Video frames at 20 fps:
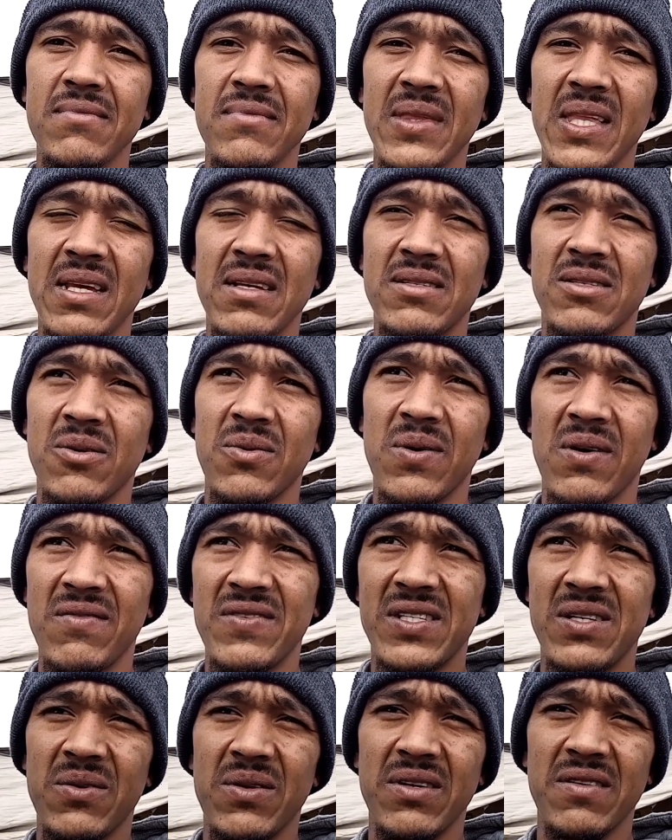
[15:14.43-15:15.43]
So
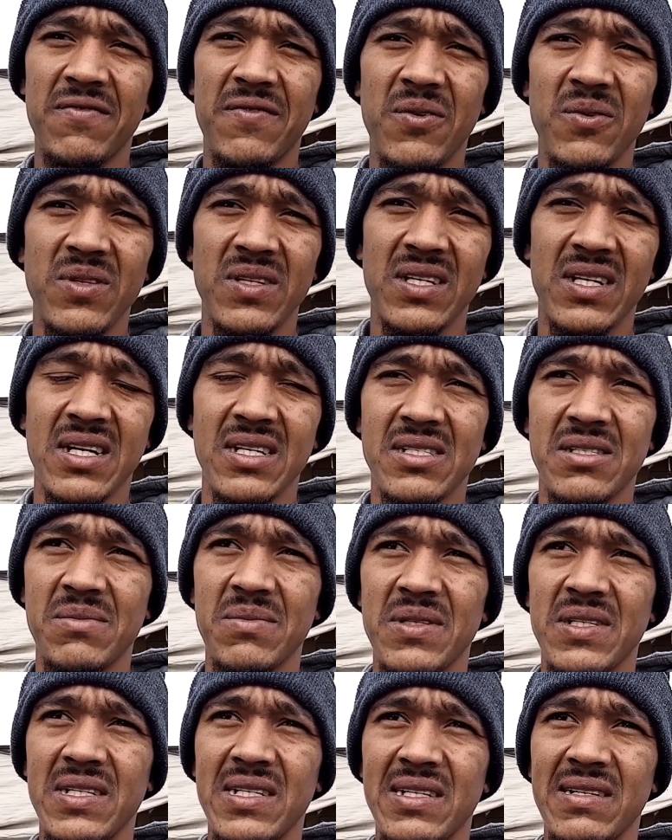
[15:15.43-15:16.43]
obviously we're gonna phone the
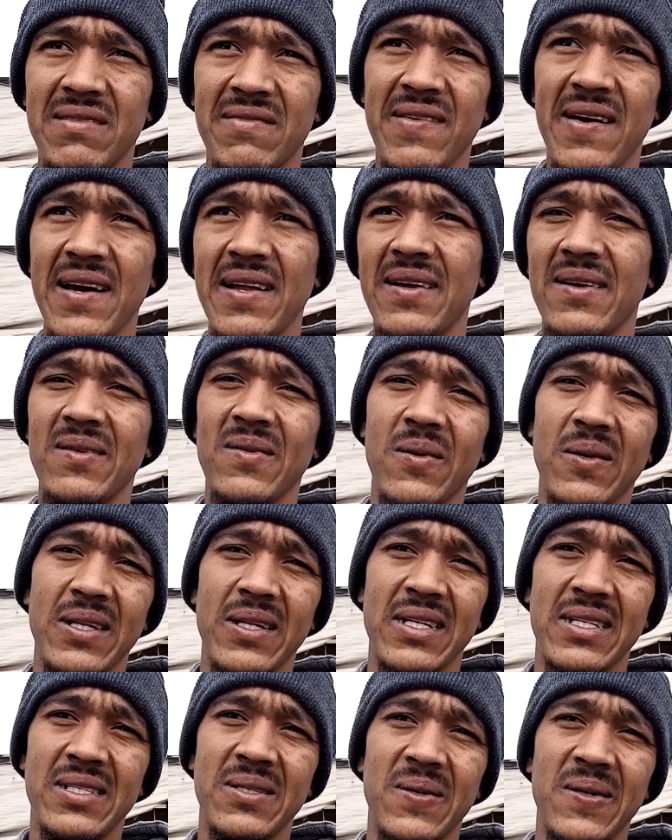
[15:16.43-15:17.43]
customer, find out what
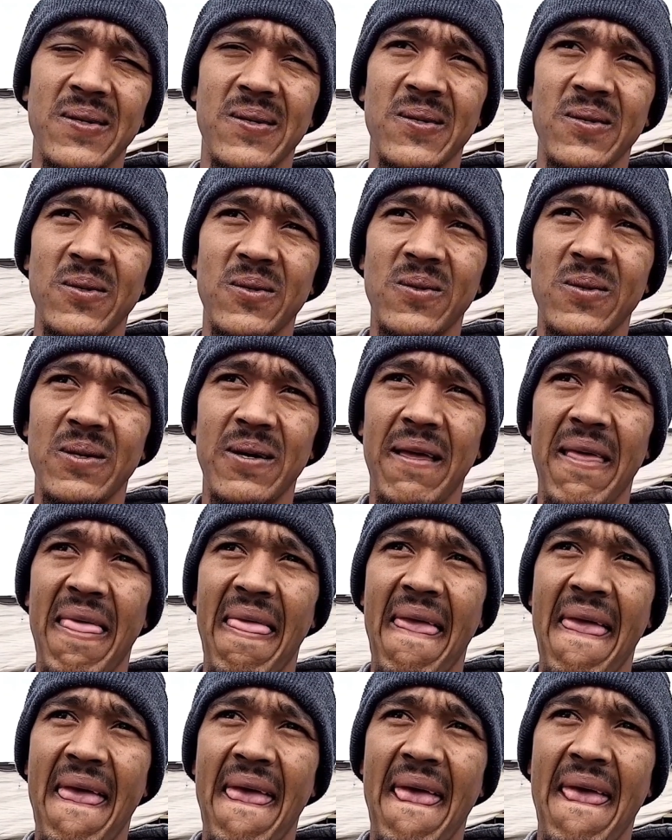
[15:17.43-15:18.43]
does he want to do.
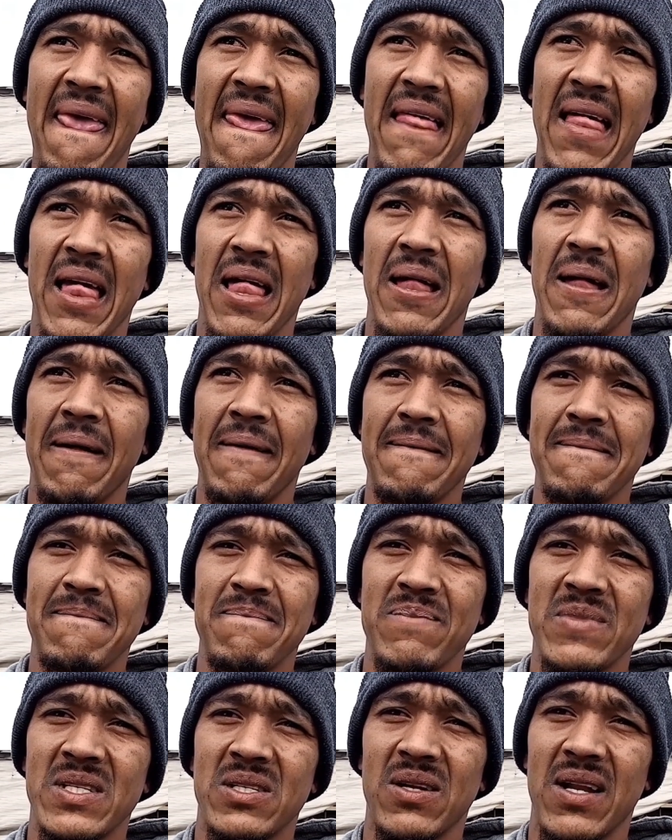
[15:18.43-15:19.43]

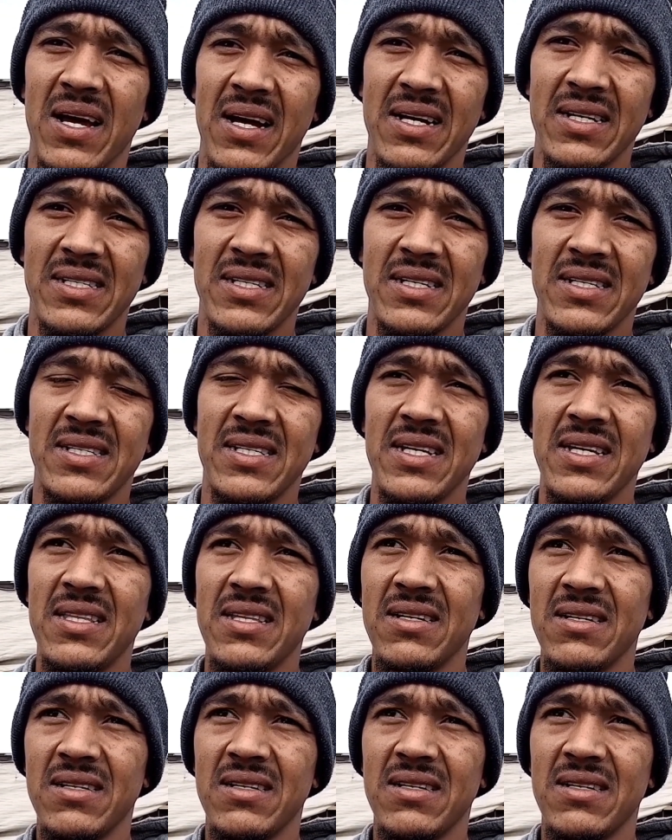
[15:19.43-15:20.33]
So like I said, it's either